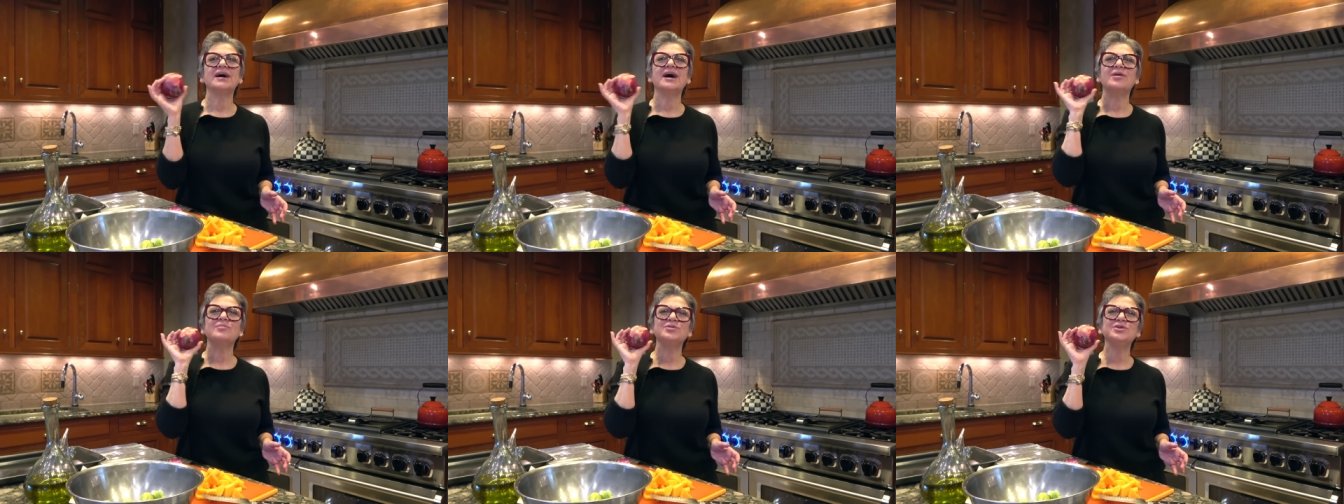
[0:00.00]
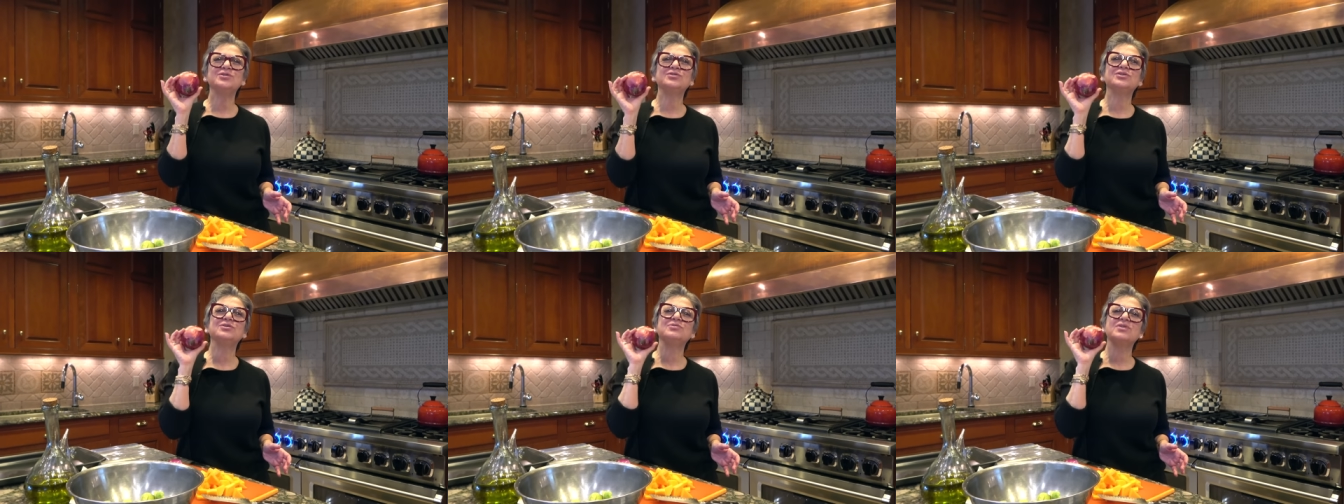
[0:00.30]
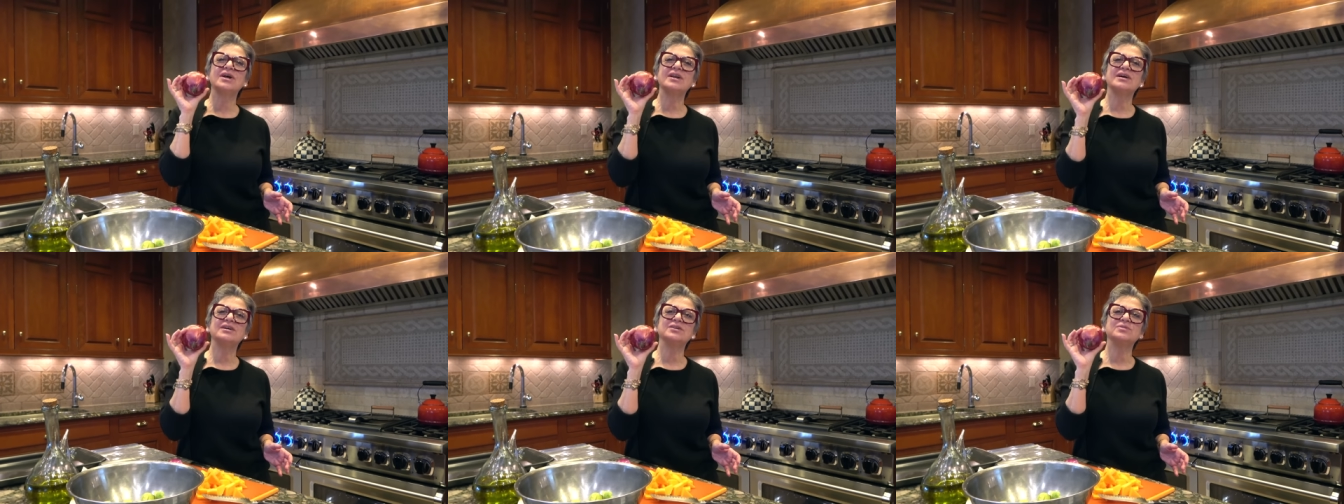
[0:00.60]
I'm using
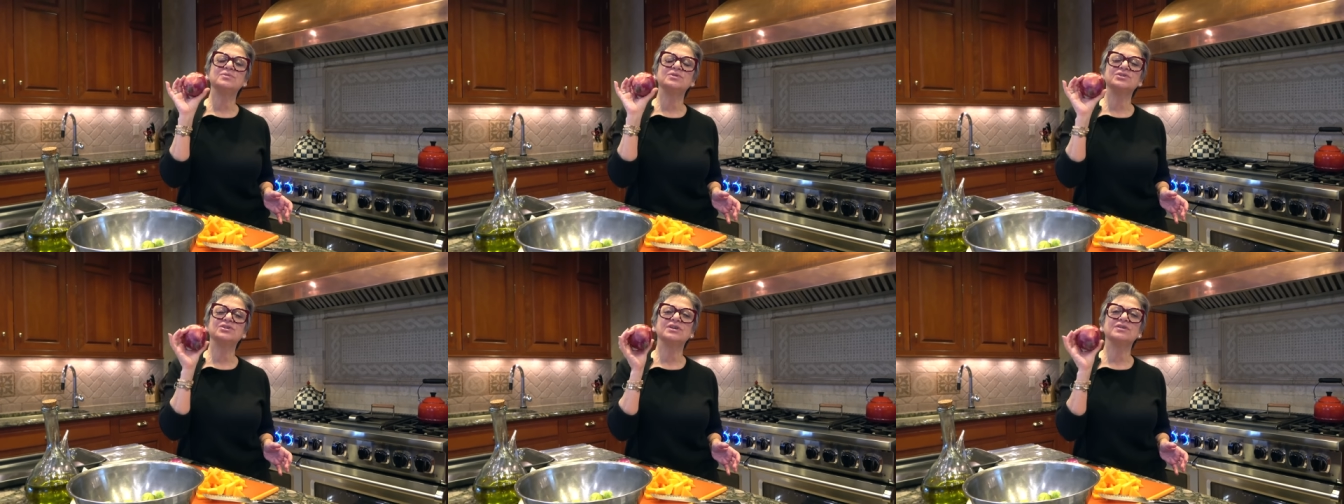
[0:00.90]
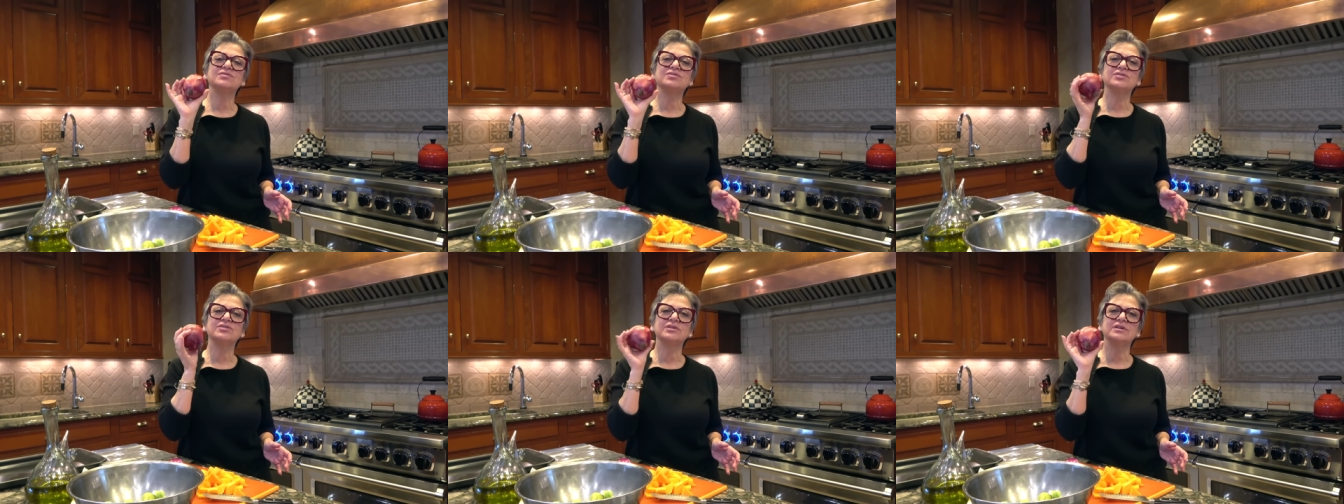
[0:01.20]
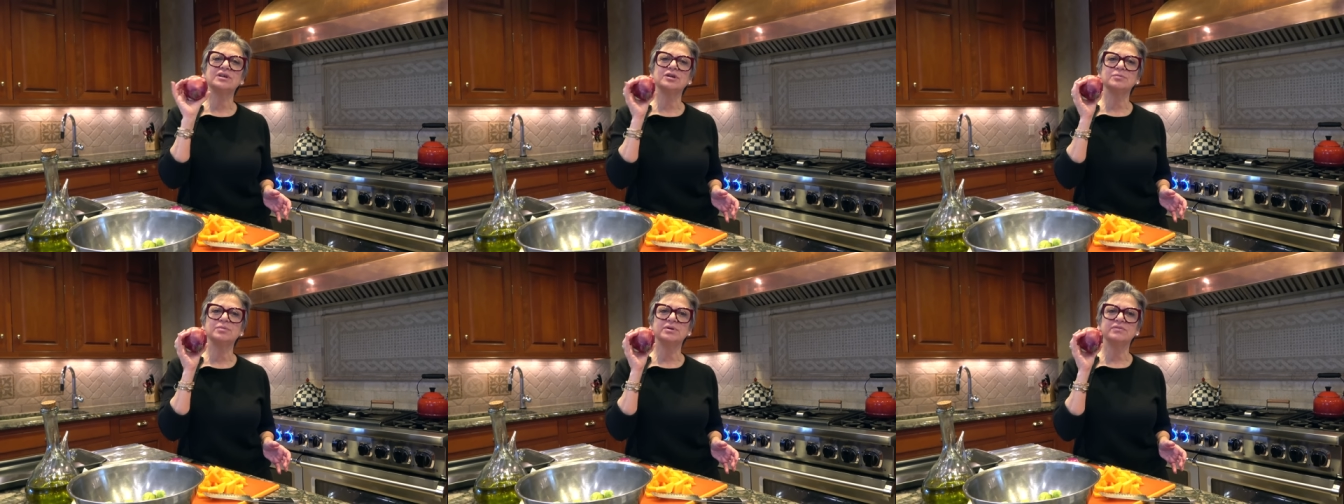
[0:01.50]
red onion, which gives us a
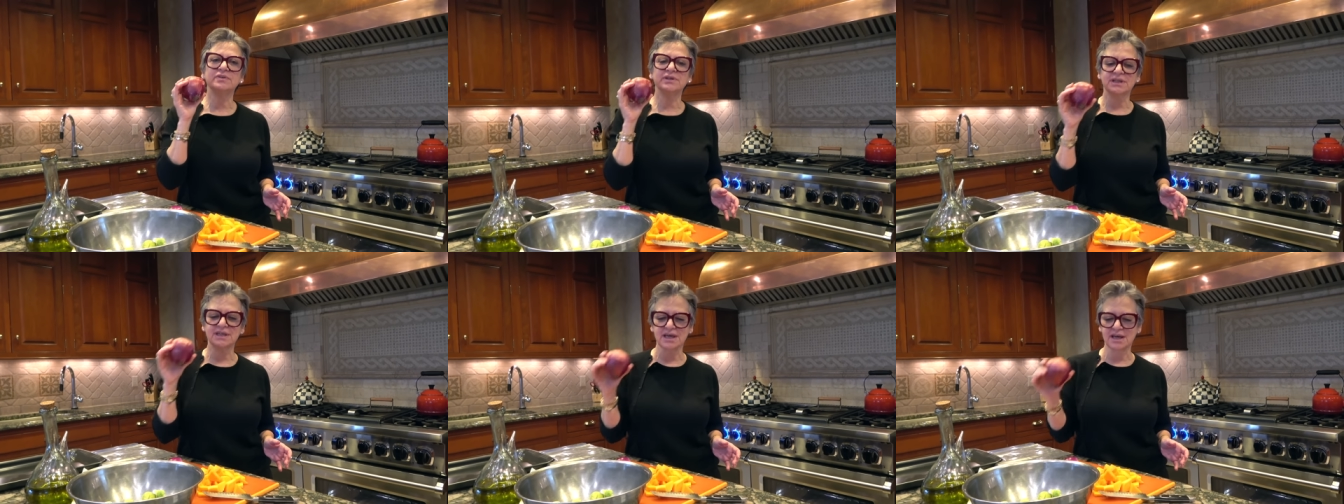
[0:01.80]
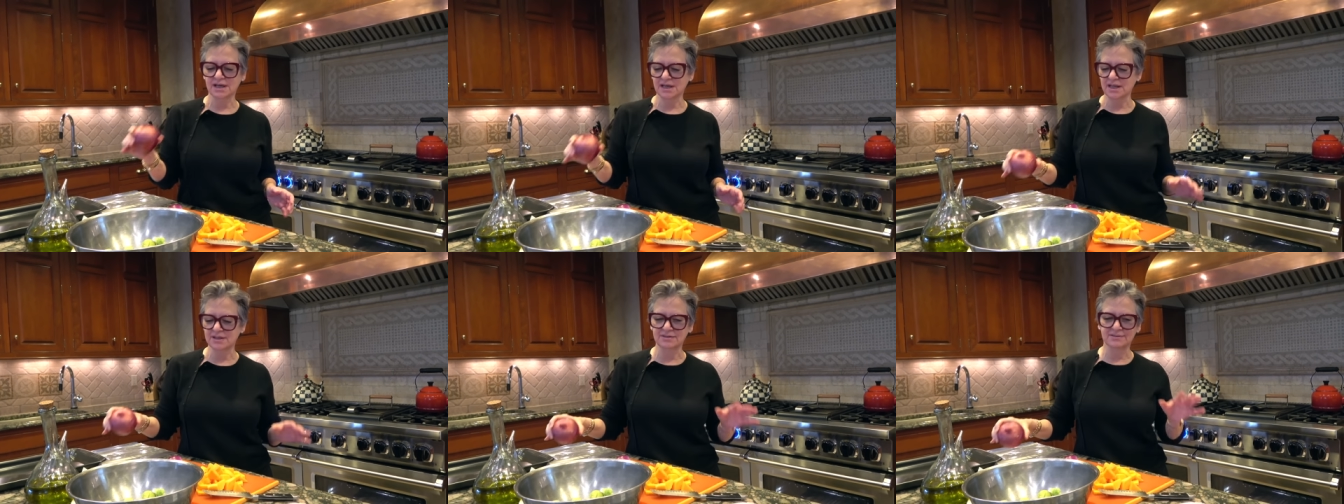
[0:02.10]
little bit of a kick,